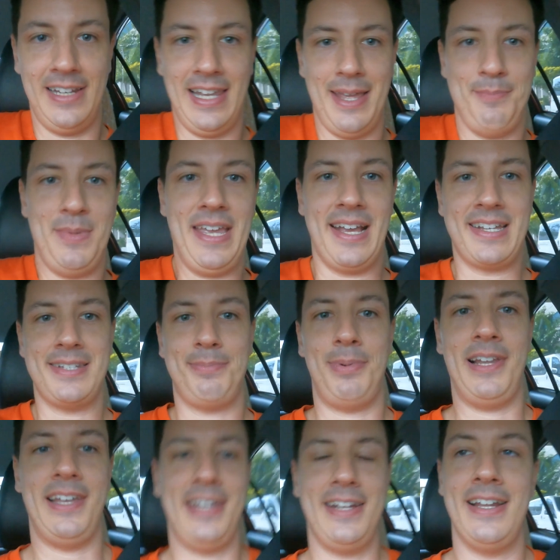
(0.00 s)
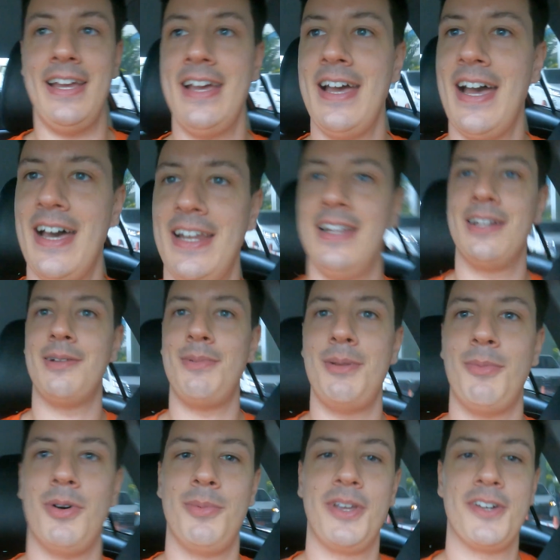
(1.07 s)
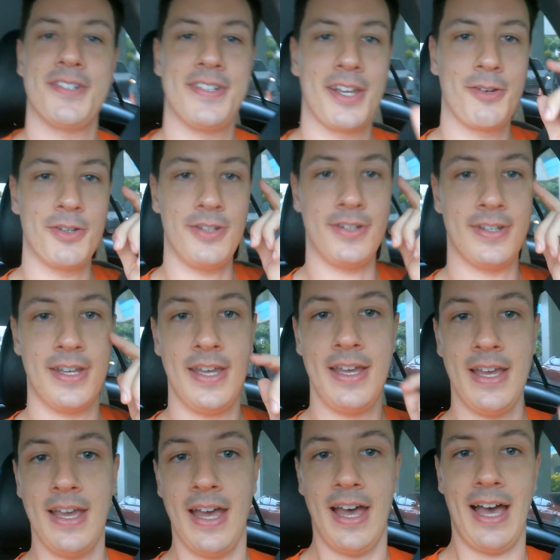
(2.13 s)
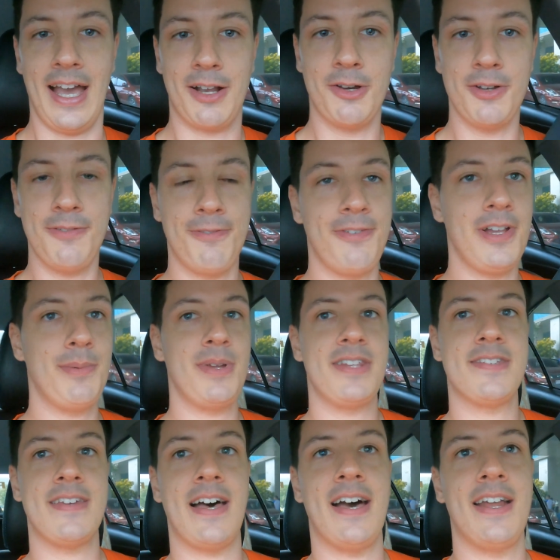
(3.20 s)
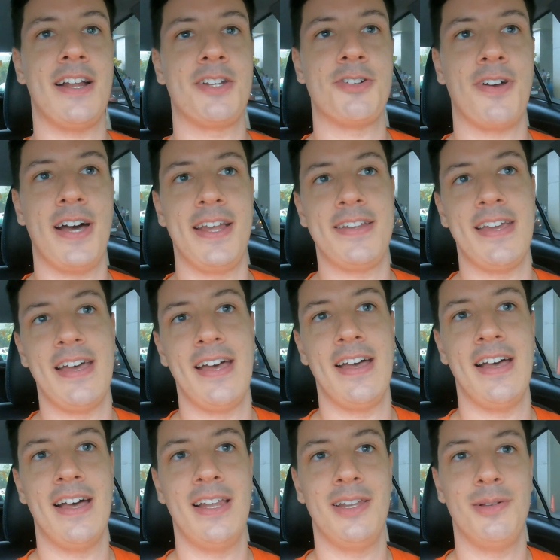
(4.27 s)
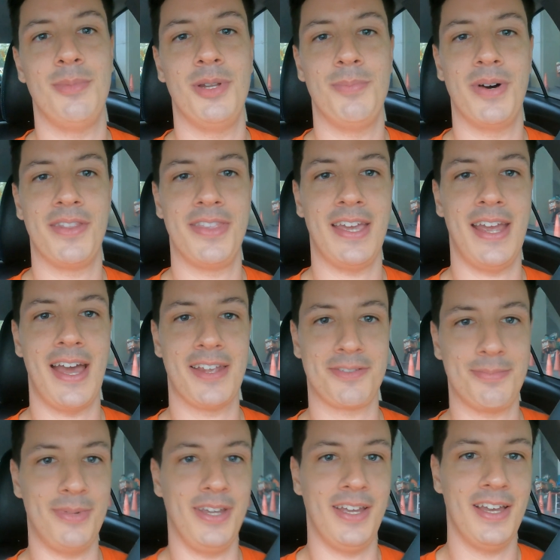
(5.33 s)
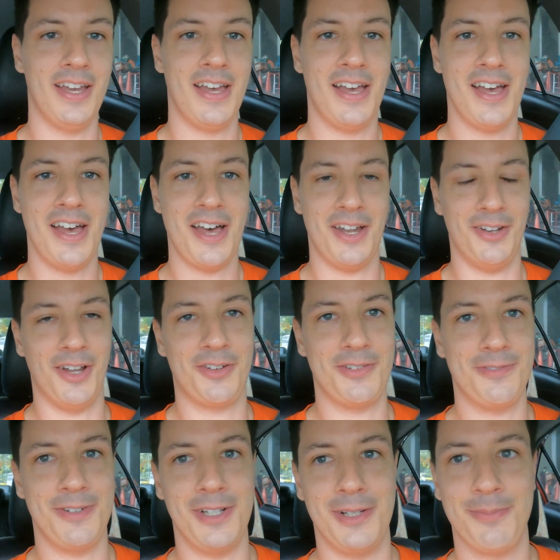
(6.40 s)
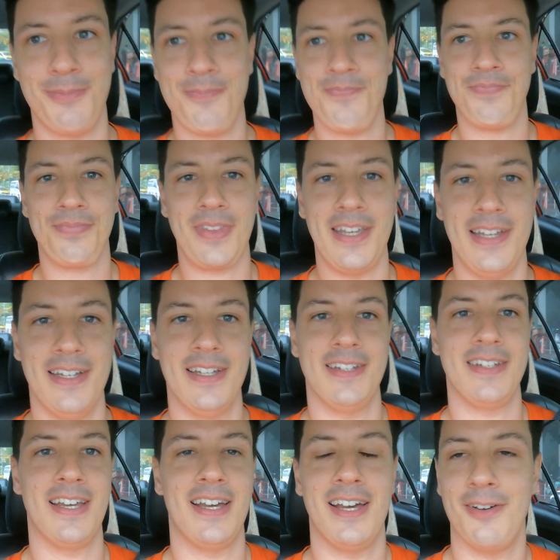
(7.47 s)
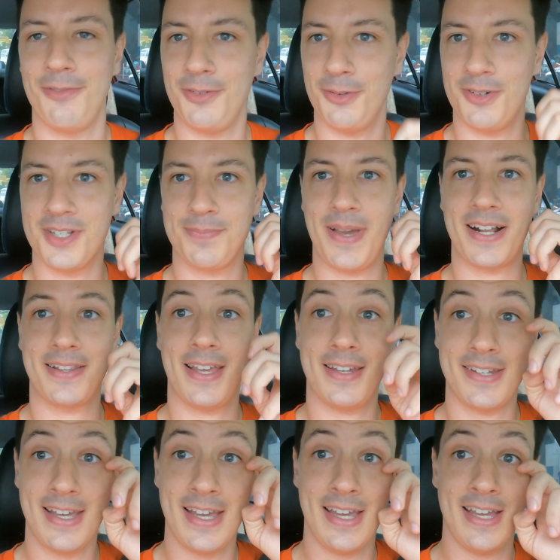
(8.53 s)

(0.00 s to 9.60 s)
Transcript: Let me explain a little bit more, because I couldn't film inside. I tried a little bit, but they asked me not to film, and I have to respect that.